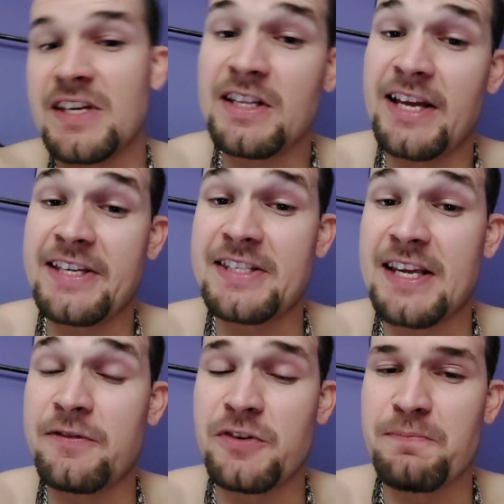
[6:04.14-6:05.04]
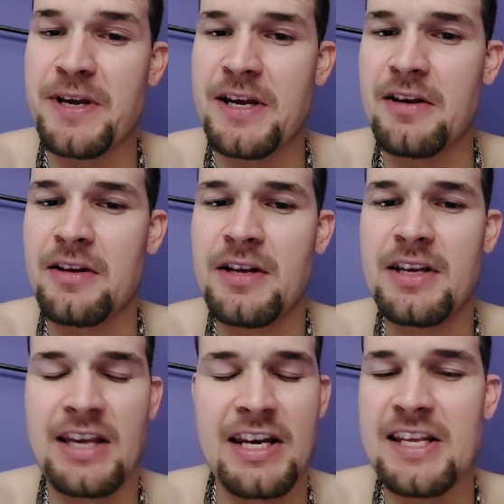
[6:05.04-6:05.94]
he likes Dave Chappelle
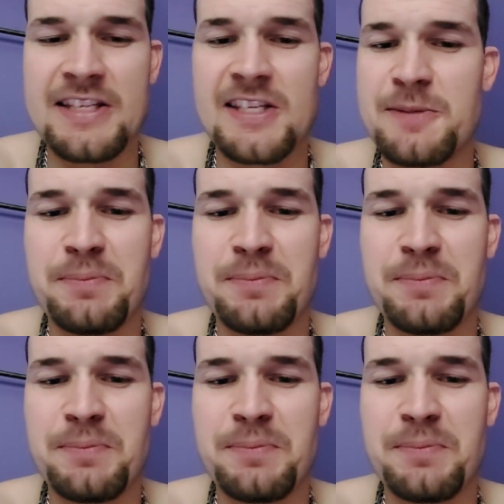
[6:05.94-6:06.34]
and he gets his